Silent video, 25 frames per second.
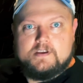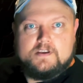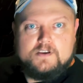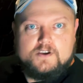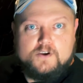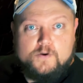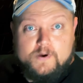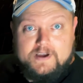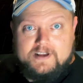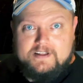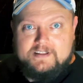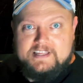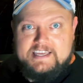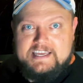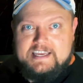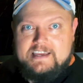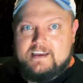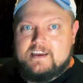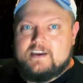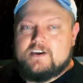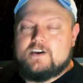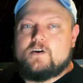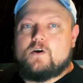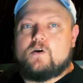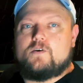
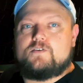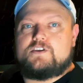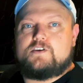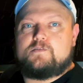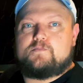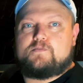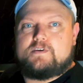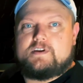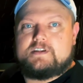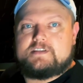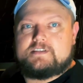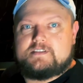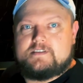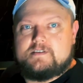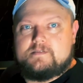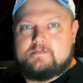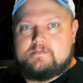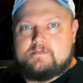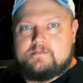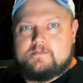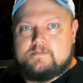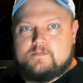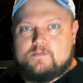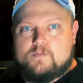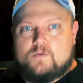quickly or do you press
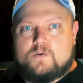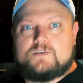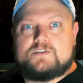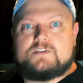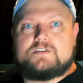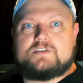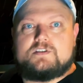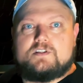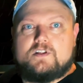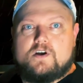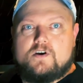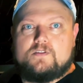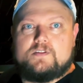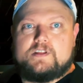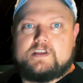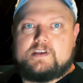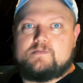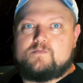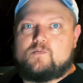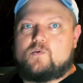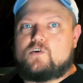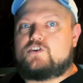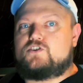them more slowly and more